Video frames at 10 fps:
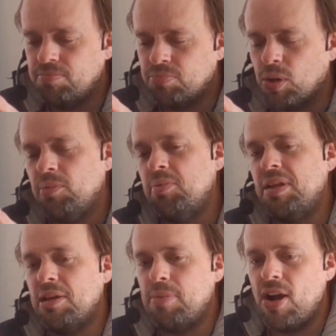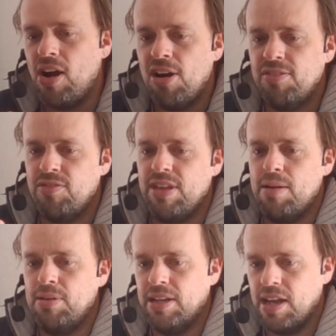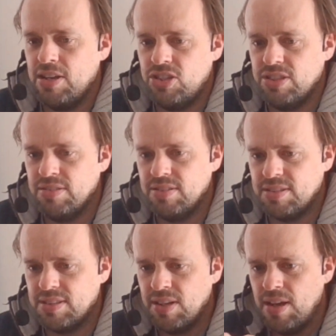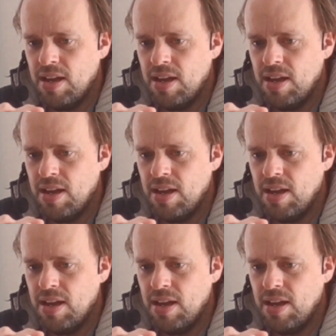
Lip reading: probably about half of the applications